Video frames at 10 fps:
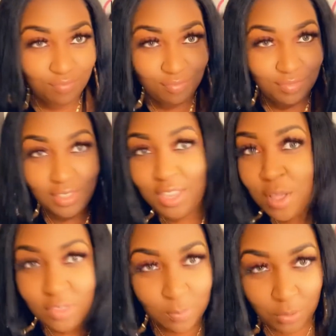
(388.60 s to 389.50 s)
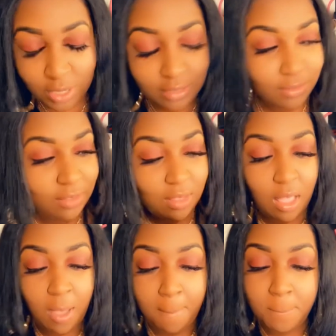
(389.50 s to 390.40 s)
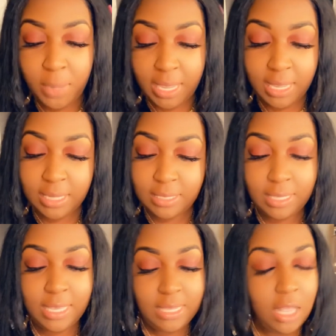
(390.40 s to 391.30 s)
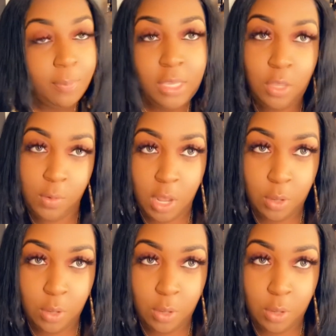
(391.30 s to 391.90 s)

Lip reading: no support. But it's gonna be cute, though.